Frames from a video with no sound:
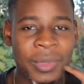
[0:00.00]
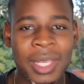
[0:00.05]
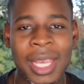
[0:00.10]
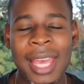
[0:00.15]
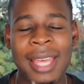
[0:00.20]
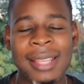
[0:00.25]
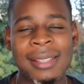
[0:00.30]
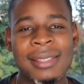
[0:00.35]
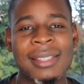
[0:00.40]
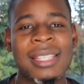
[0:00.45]

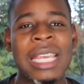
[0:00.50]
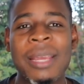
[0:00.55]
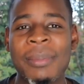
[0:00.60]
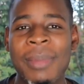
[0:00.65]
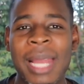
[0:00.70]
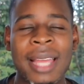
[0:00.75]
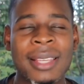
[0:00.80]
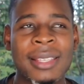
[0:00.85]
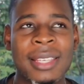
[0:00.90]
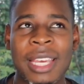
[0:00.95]
it seemed
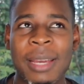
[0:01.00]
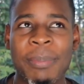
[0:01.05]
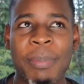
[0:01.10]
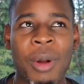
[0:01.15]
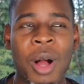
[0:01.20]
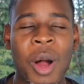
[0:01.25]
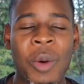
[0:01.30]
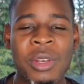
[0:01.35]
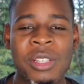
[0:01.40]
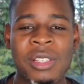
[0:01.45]
like Jake
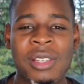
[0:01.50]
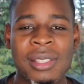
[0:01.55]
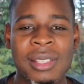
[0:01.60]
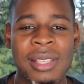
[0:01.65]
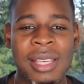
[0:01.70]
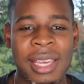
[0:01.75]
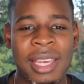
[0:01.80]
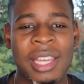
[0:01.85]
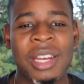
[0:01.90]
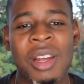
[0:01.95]
Paul was
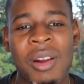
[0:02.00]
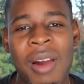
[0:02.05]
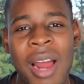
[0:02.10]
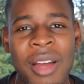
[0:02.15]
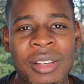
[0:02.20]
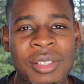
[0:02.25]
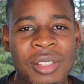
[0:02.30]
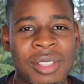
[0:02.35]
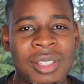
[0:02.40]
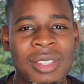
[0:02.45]
just kicking her
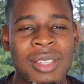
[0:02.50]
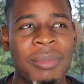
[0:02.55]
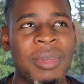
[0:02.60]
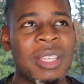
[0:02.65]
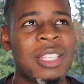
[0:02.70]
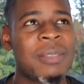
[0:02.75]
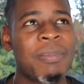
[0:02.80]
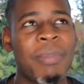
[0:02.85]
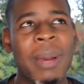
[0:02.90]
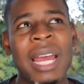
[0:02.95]
out just to be
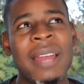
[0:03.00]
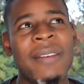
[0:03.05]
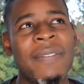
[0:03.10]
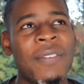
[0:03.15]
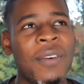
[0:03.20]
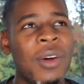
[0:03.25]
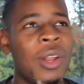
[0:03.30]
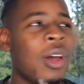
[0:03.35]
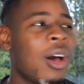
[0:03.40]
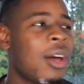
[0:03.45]

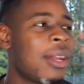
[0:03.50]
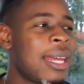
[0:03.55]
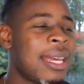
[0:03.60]
spiteful or